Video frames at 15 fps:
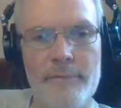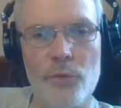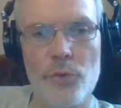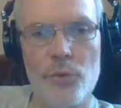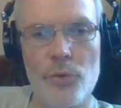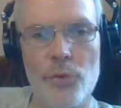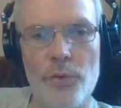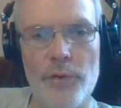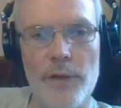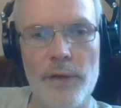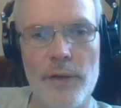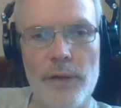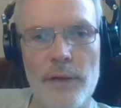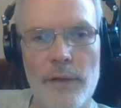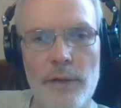for
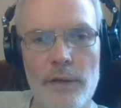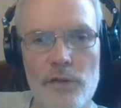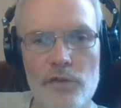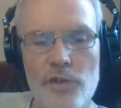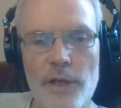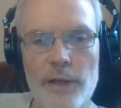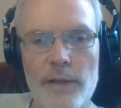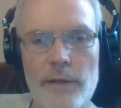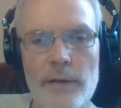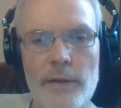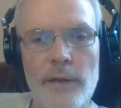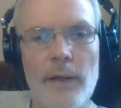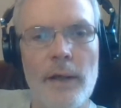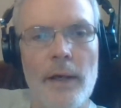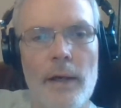the
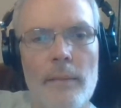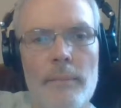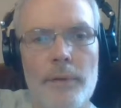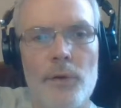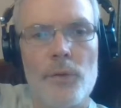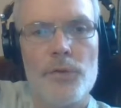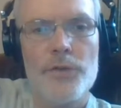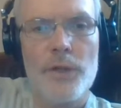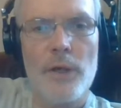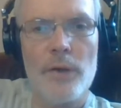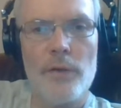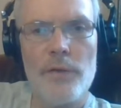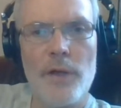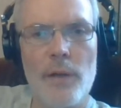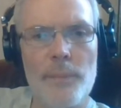track. But
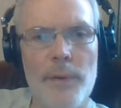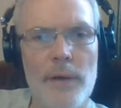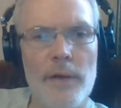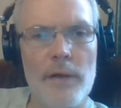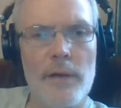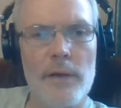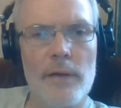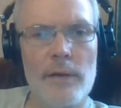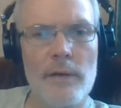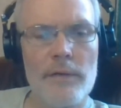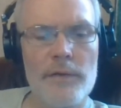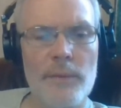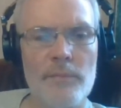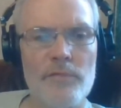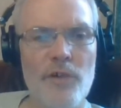also there'll be
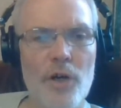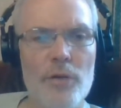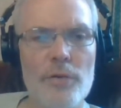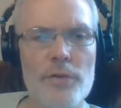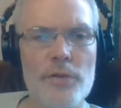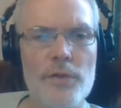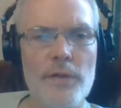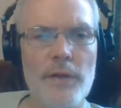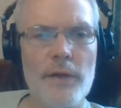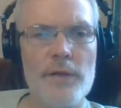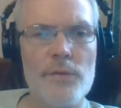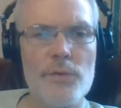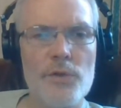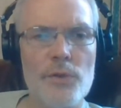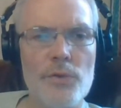some roads and
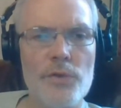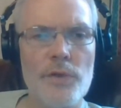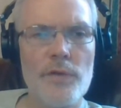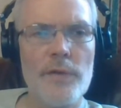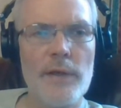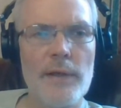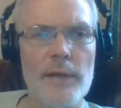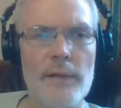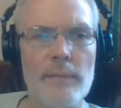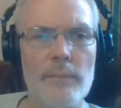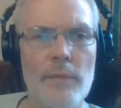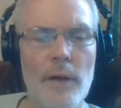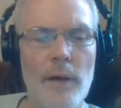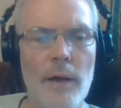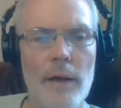things which also need
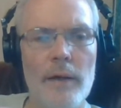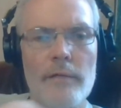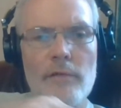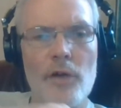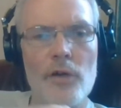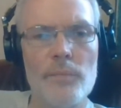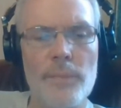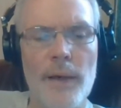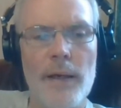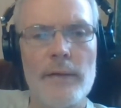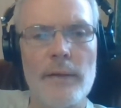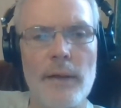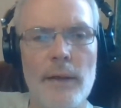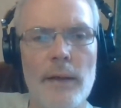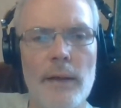a
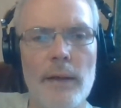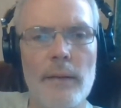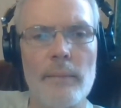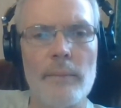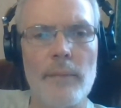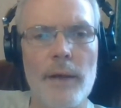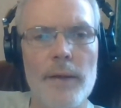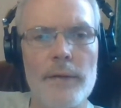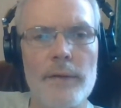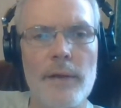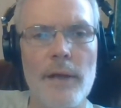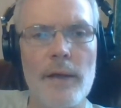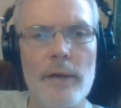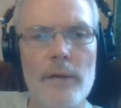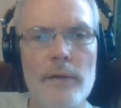roadbed,
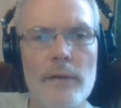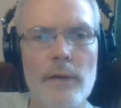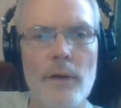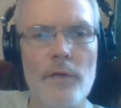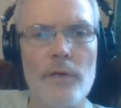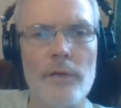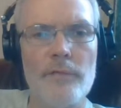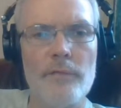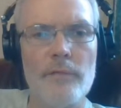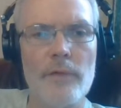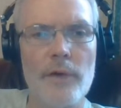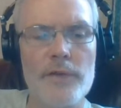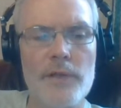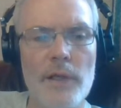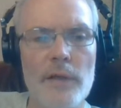and then on the
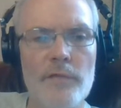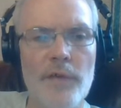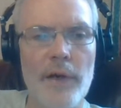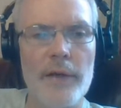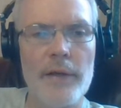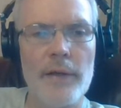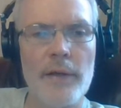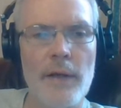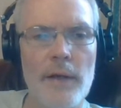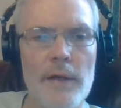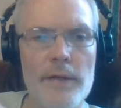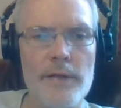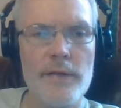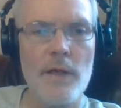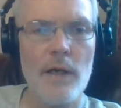Luxellian Valley
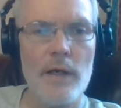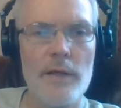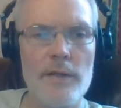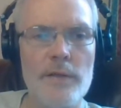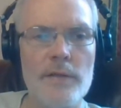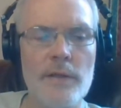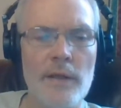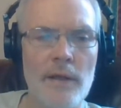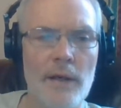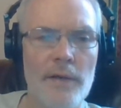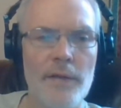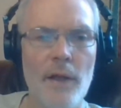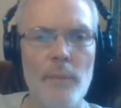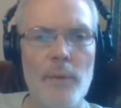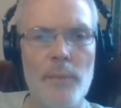sides
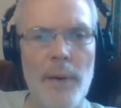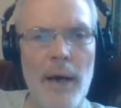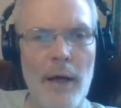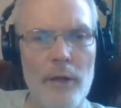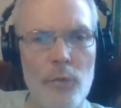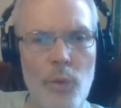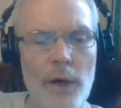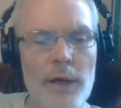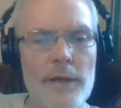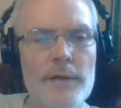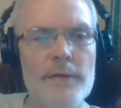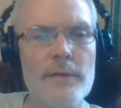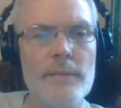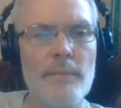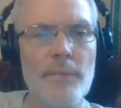there'll be
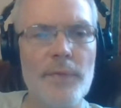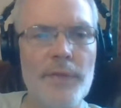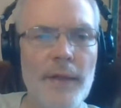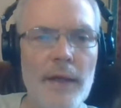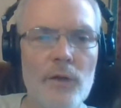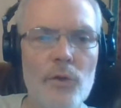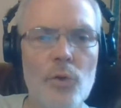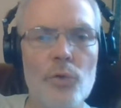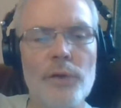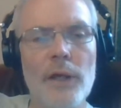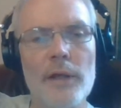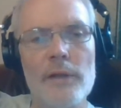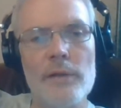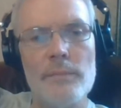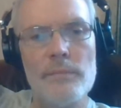pathways. They all
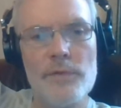need